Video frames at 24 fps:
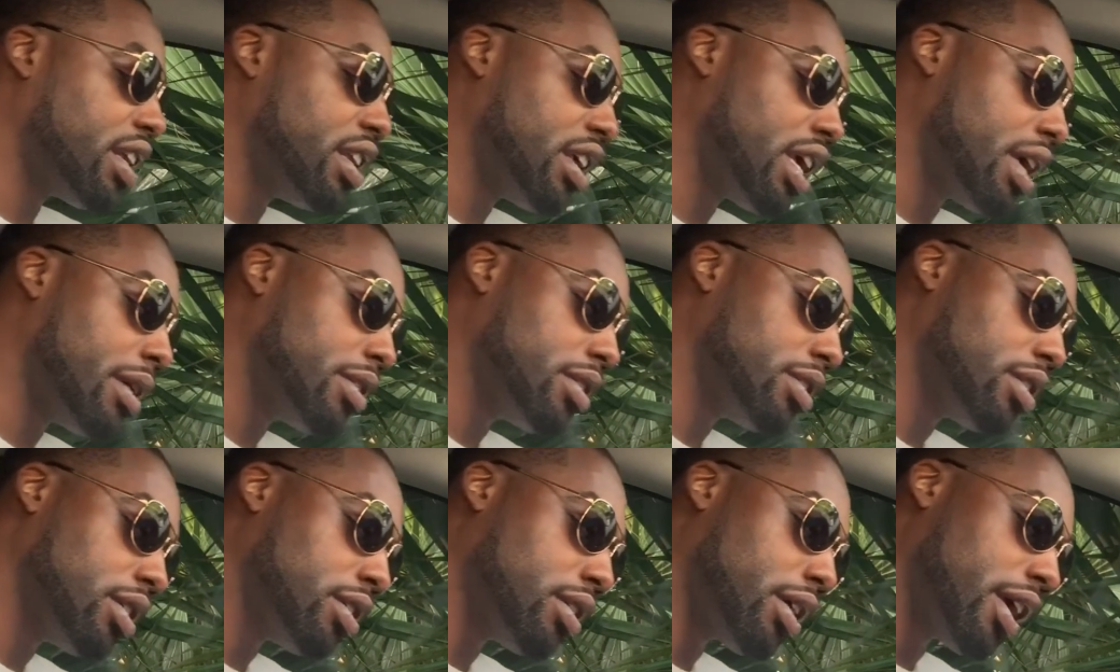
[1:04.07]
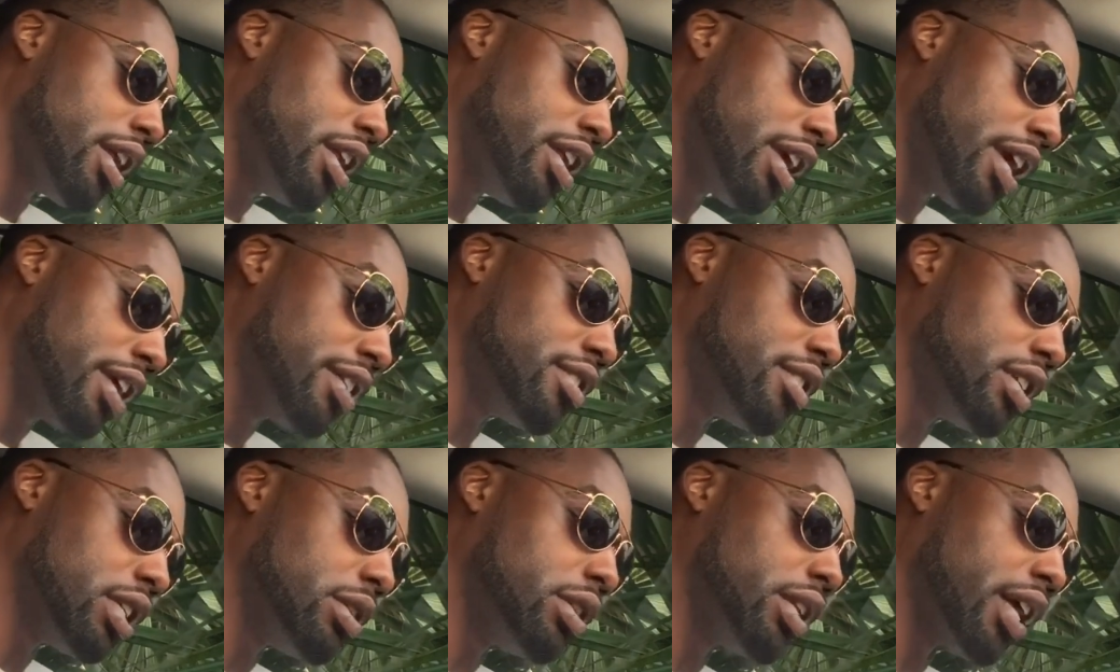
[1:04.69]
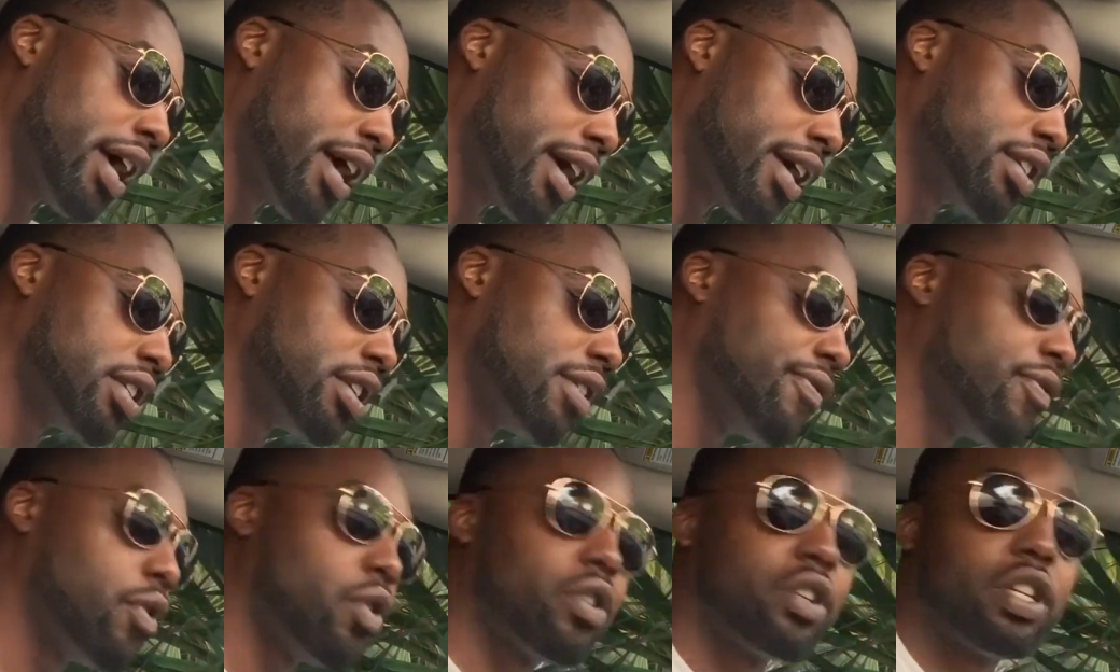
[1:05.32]
eighty-eight cent, eighty-eight cent tax,
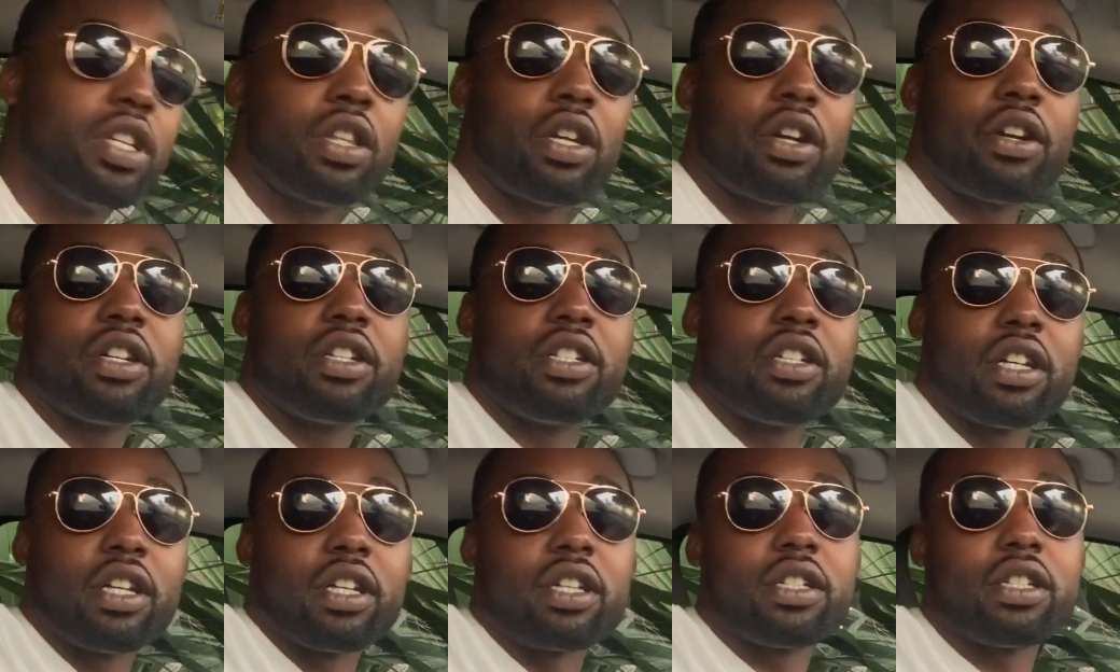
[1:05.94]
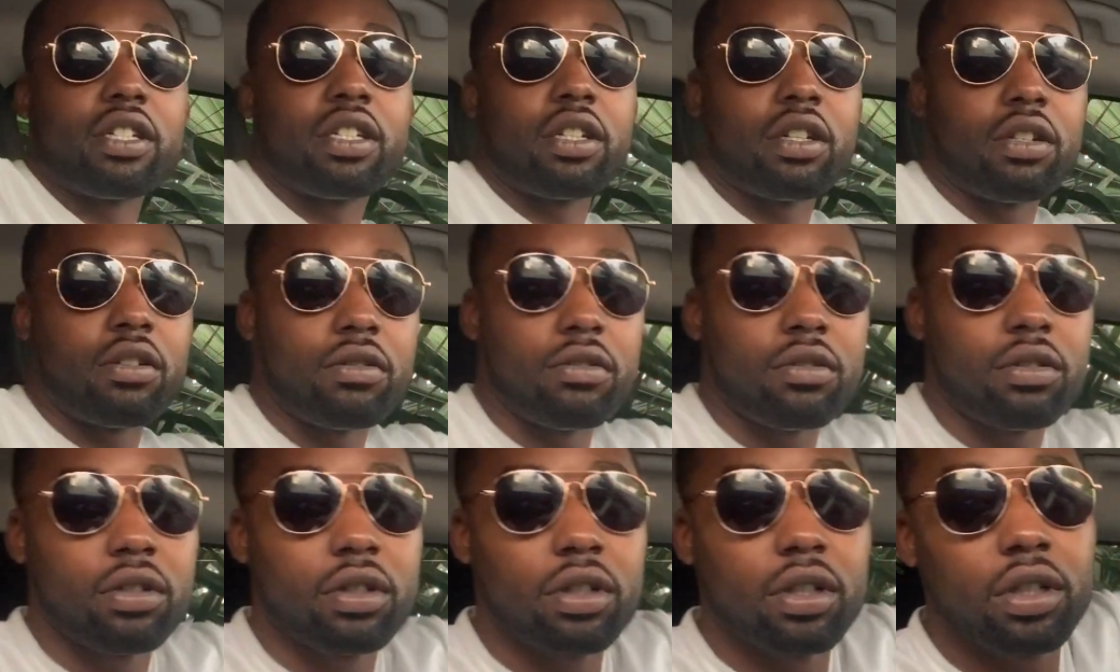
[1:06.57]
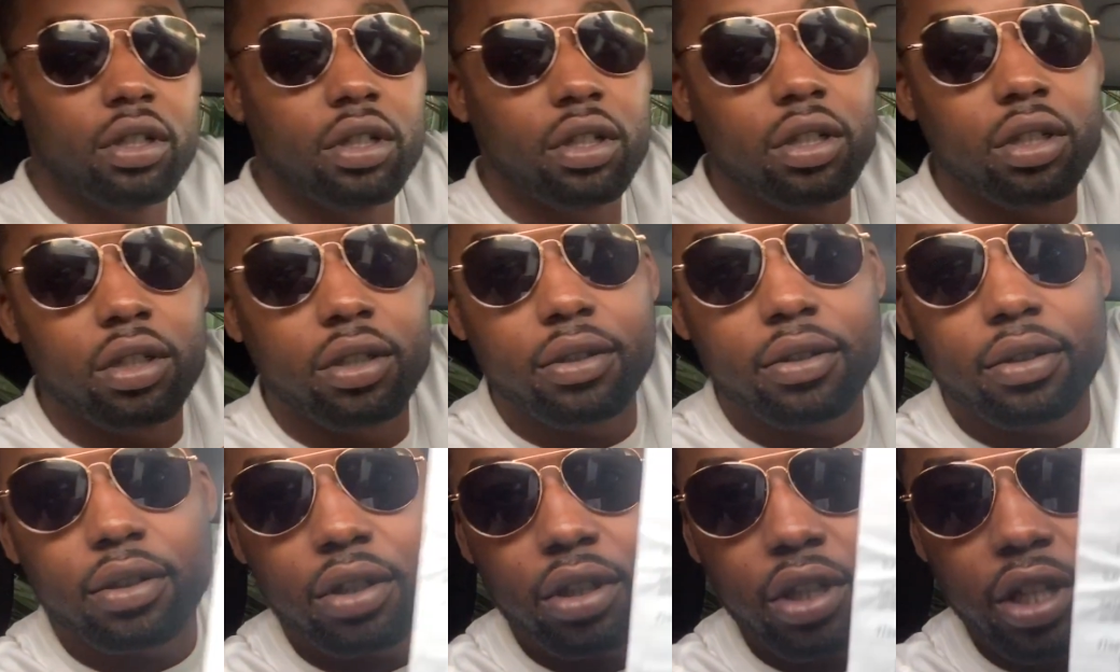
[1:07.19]
and fourteen thirty-six. So
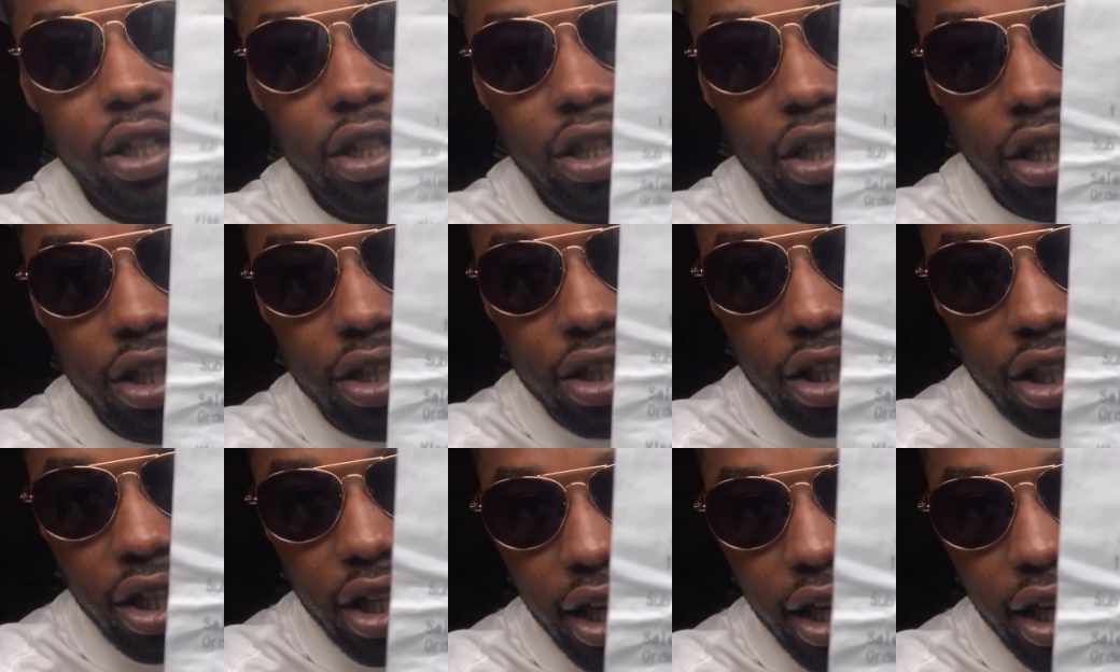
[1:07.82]
let y'all see